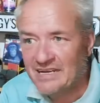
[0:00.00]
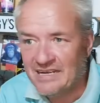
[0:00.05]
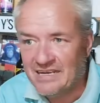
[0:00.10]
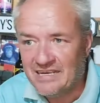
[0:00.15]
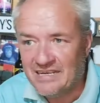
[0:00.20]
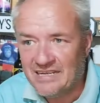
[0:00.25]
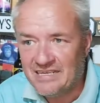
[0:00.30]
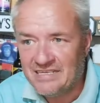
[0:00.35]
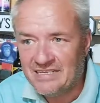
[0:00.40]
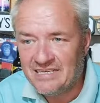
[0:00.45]

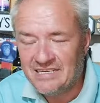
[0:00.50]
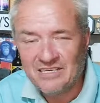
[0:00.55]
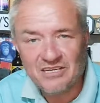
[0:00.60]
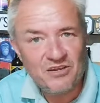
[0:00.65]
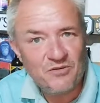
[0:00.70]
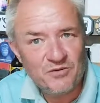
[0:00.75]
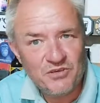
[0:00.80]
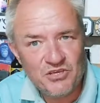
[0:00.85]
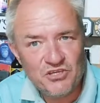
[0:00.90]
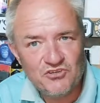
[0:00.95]

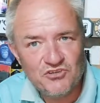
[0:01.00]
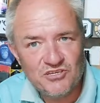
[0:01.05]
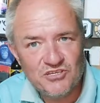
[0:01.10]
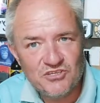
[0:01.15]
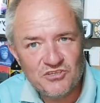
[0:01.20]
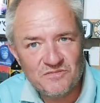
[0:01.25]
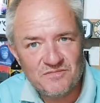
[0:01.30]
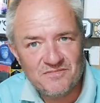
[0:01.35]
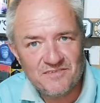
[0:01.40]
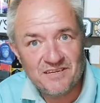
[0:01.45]
know when you drink
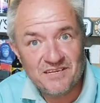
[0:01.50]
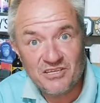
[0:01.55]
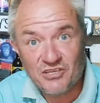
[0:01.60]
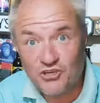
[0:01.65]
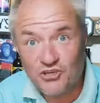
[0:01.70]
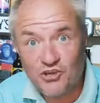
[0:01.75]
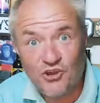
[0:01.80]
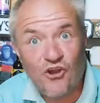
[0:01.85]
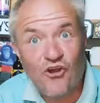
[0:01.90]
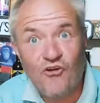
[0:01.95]
something and
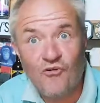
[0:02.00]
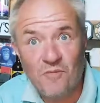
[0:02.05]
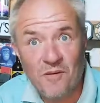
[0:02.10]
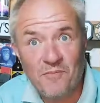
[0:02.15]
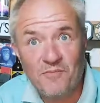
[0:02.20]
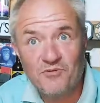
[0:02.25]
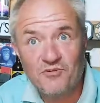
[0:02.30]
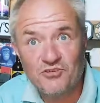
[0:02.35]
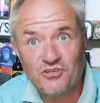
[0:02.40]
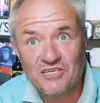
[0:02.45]
you can't
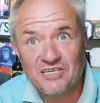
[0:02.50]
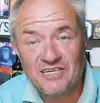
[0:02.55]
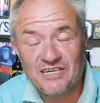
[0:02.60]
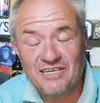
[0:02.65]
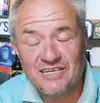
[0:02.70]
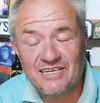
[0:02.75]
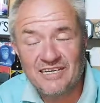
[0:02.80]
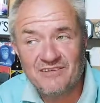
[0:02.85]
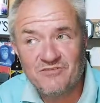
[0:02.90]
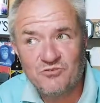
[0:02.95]
remember
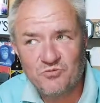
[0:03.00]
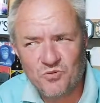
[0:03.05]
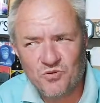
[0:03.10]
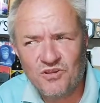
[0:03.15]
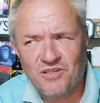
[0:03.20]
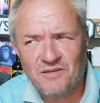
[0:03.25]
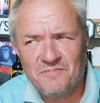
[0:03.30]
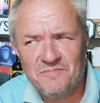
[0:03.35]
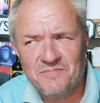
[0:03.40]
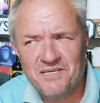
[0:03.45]
drinking it? It was one
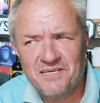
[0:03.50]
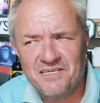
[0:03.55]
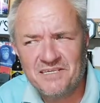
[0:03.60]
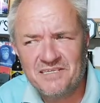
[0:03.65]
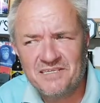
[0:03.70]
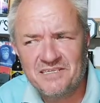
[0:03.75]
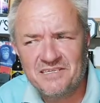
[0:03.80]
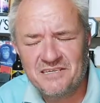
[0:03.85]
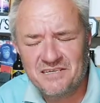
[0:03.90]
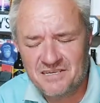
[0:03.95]
of them
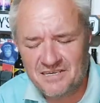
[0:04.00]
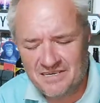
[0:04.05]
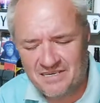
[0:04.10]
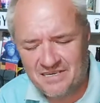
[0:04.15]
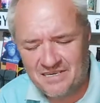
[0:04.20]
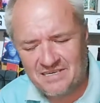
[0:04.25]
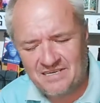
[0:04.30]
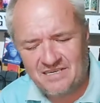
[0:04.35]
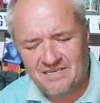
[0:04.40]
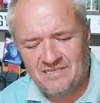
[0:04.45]
days.
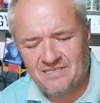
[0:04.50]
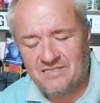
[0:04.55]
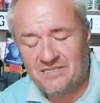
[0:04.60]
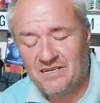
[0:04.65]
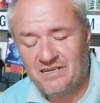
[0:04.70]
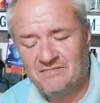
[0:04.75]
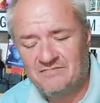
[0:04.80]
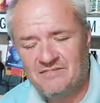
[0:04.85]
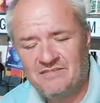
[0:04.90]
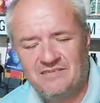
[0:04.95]

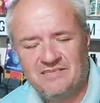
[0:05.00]
So,